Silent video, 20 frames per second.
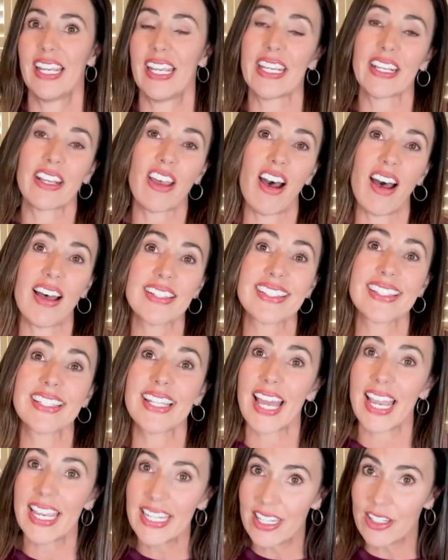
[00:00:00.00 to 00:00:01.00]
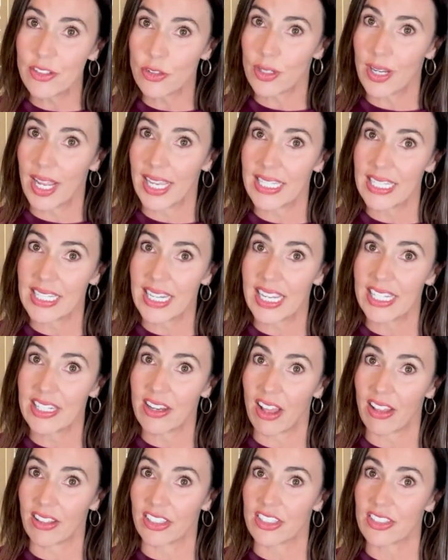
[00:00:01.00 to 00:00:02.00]
It costs
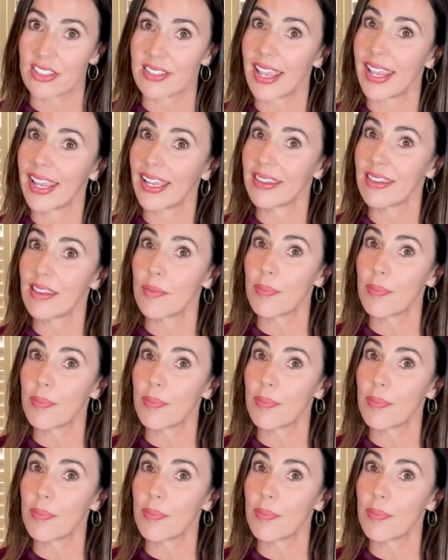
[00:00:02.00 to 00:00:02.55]
$999, and the